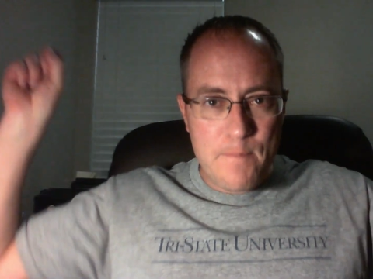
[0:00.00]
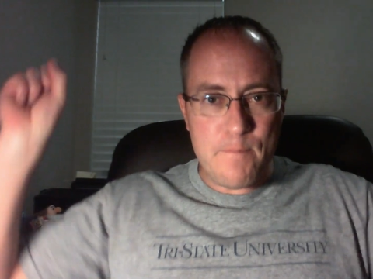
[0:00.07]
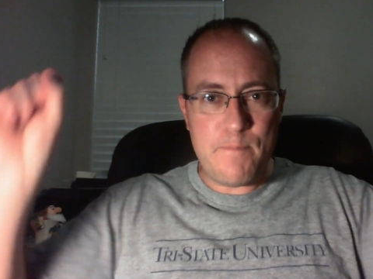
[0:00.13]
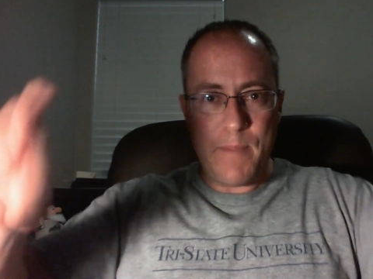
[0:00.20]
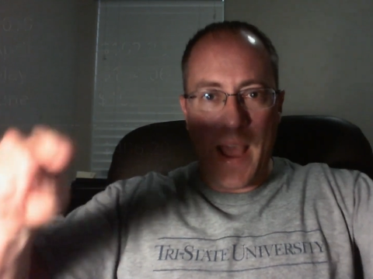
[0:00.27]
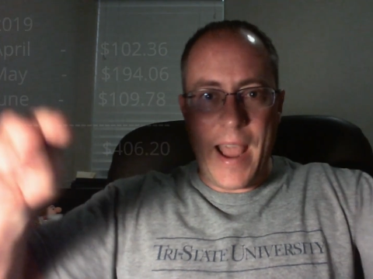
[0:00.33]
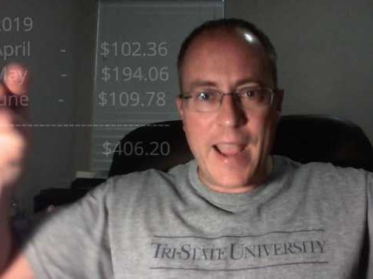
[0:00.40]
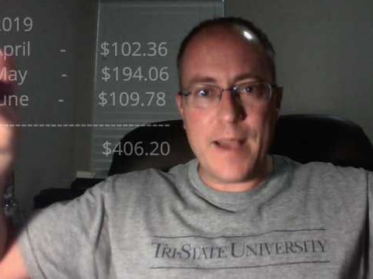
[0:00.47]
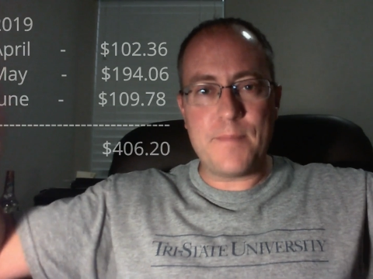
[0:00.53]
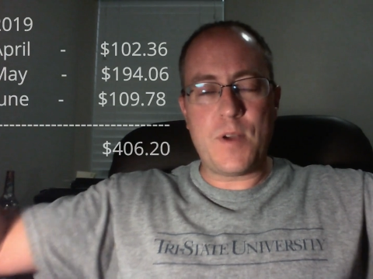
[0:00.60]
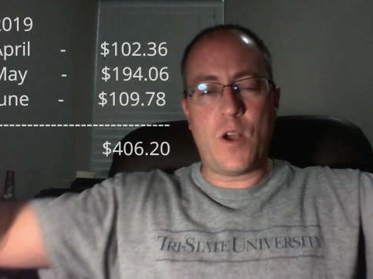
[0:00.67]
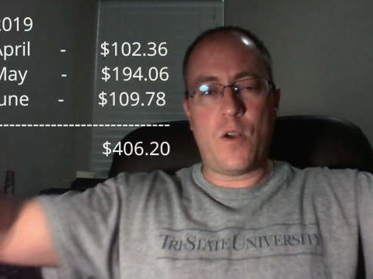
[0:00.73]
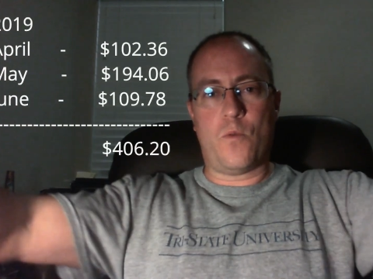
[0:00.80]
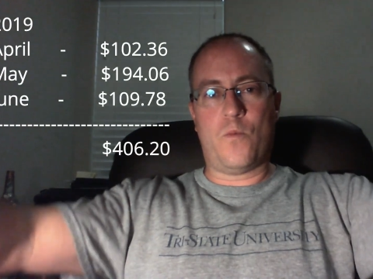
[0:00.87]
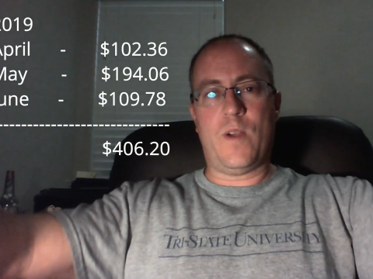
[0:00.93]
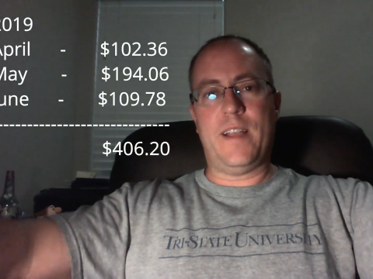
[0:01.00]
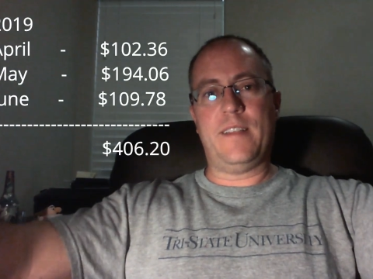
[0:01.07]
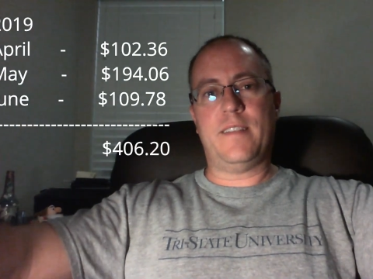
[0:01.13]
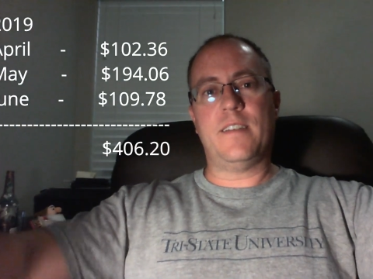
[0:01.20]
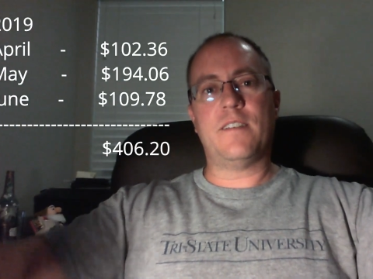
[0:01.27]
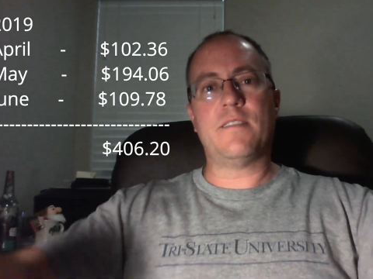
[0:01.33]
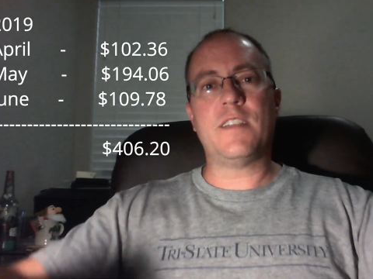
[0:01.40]
Bam, right
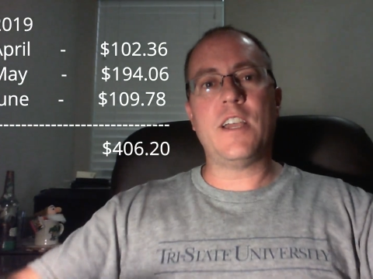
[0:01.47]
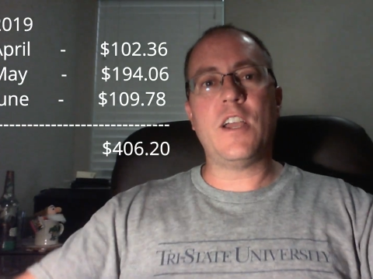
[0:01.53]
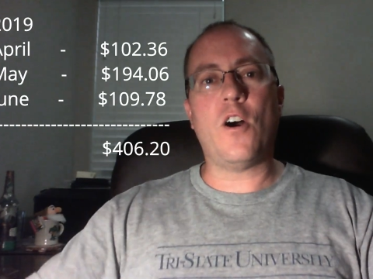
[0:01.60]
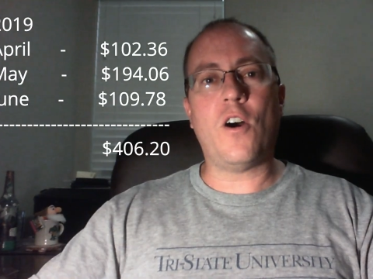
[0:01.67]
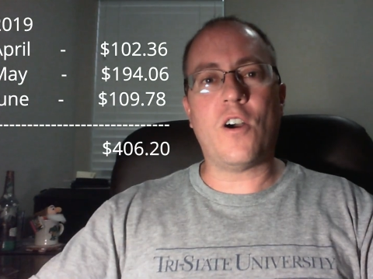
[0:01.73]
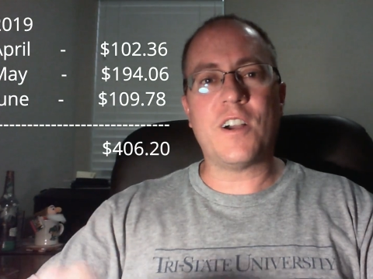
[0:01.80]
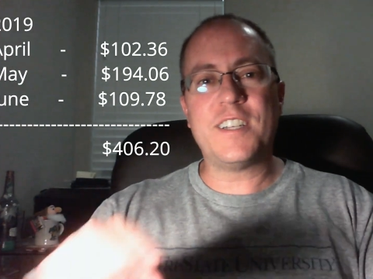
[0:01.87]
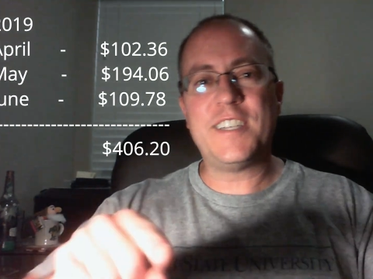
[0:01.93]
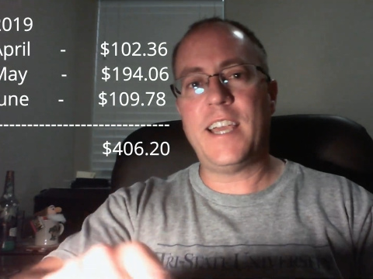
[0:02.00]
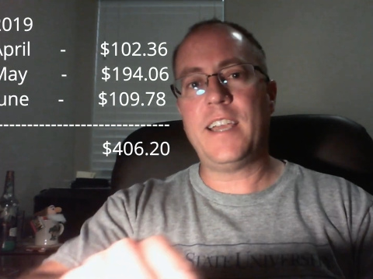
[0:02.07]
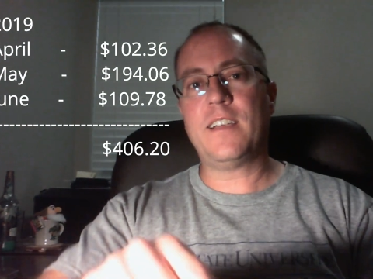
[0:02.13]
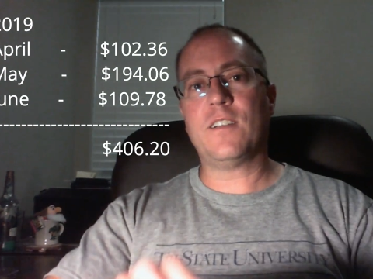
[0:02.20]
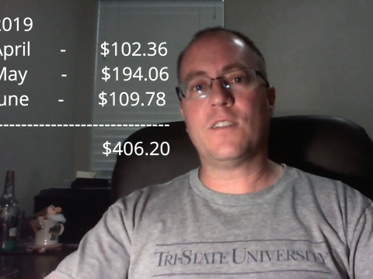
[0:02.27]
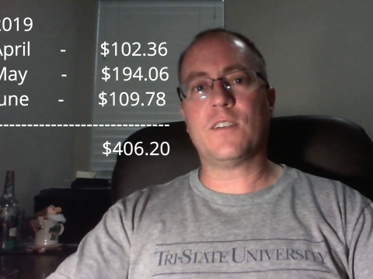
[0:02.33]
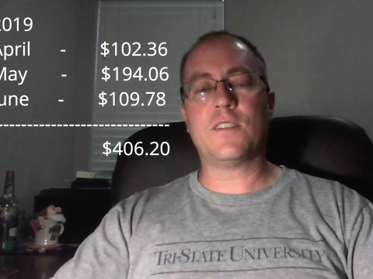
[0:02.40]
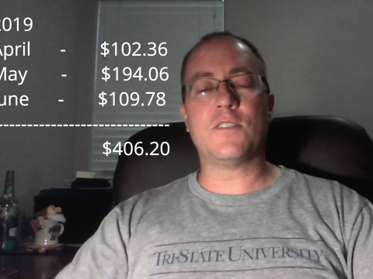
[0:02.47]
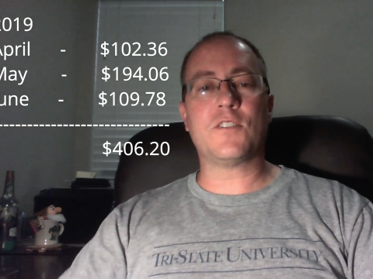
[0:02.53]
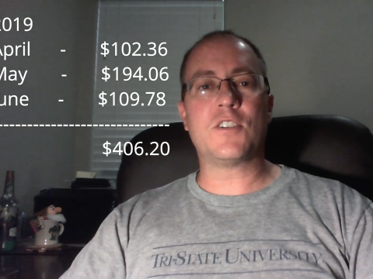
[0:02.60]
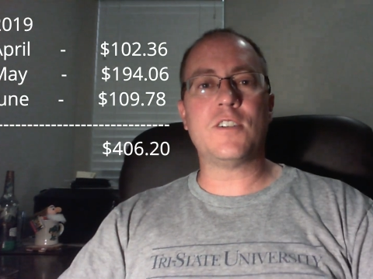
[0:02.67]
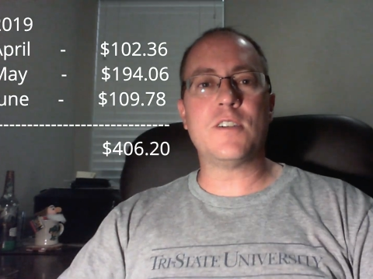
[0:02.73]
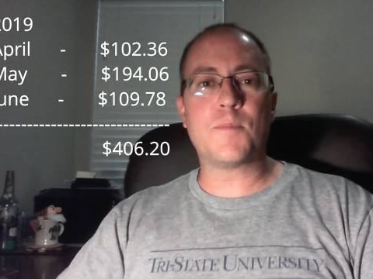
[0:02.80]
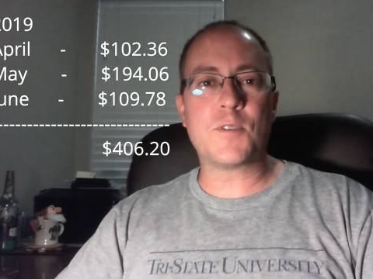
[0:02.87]
there they are. Take a look at
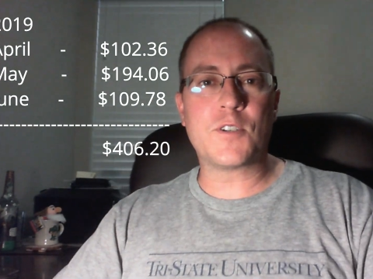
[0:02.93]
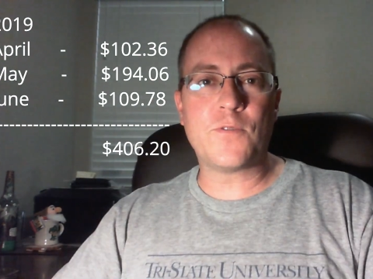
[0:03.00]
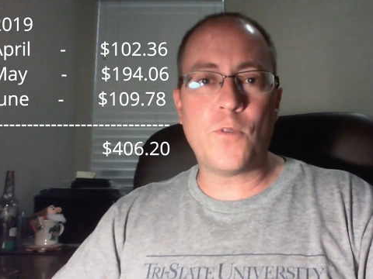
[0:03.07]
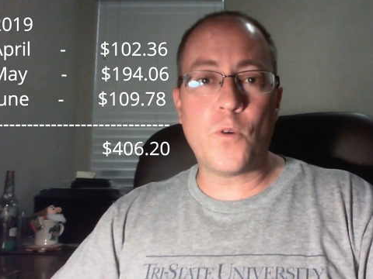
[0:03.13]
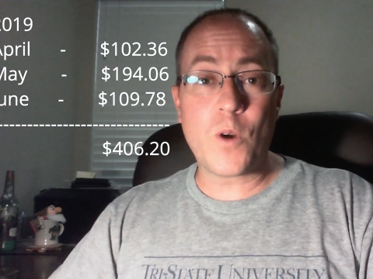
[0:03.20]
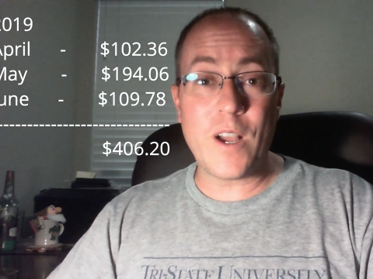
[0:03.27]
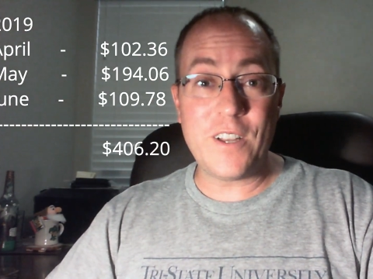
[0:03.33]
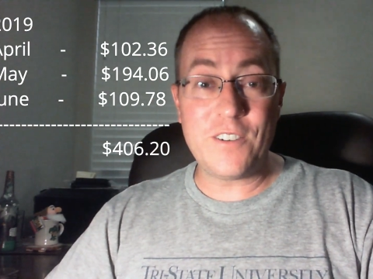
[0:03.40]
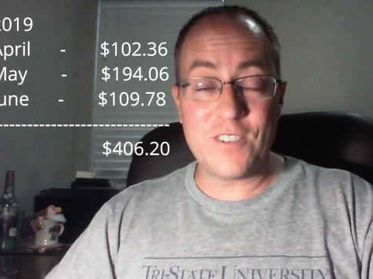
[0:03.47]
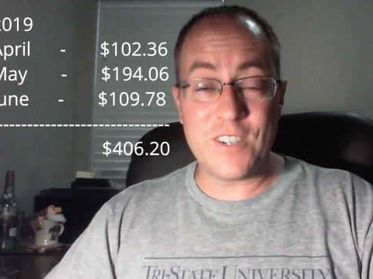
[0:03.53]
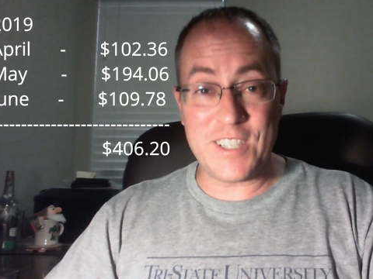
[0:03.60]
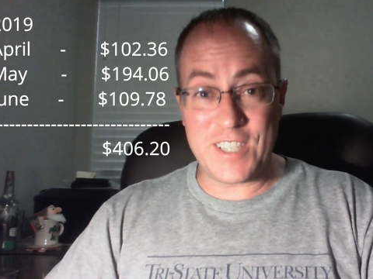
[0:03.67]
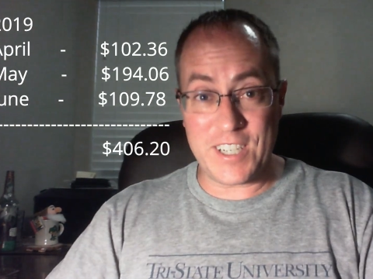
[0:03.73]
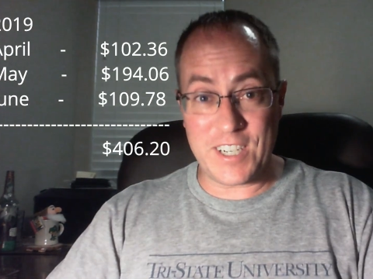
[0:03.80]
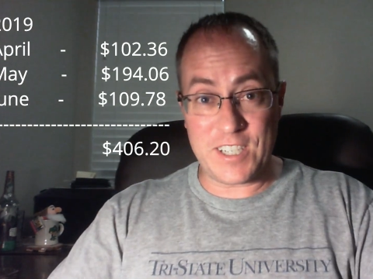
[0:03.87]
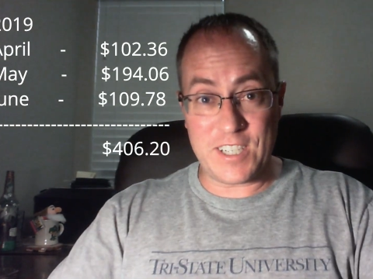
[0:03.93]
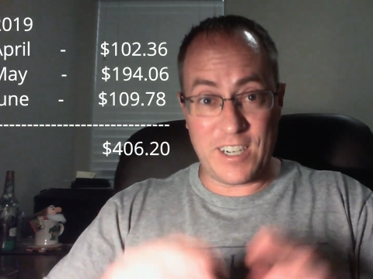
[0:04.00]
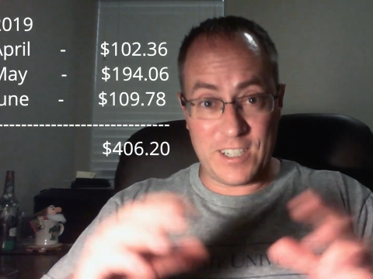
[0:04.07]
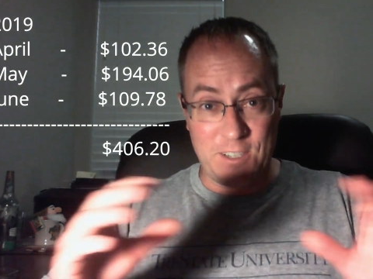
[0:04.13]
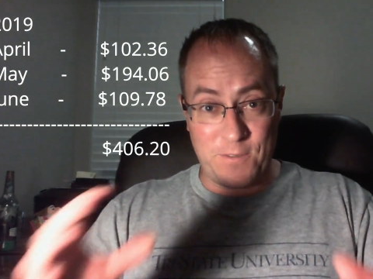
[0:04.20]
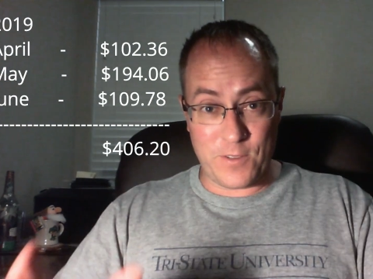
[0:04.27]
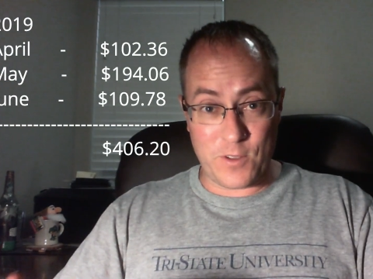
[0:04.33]
those numbers.
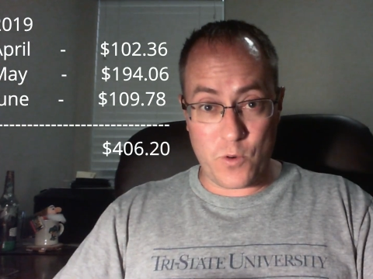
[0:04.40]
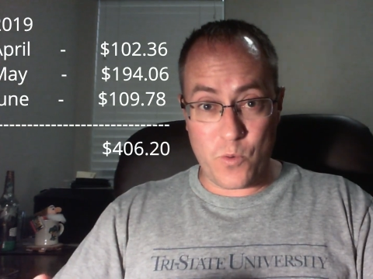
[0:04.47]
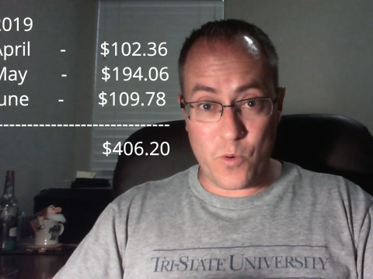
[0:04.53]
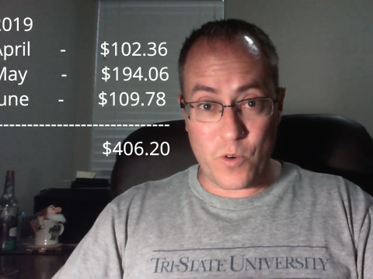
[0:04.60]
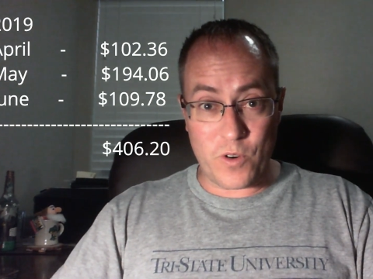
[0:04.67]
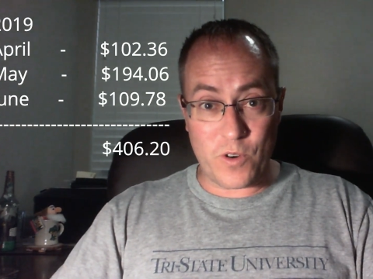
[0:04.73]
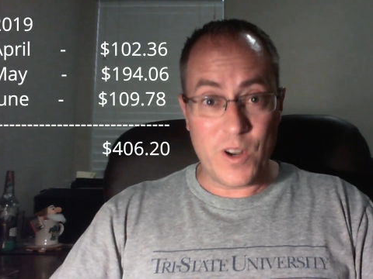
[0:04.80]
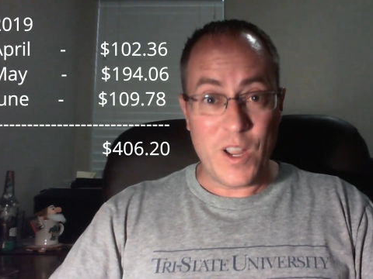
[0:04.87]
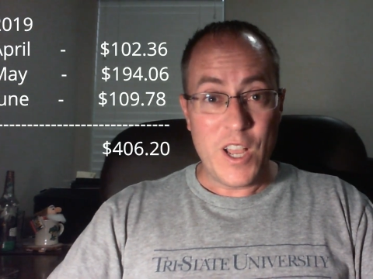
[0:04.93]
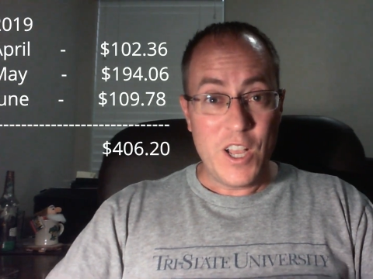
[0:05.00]
$406 for the quarter.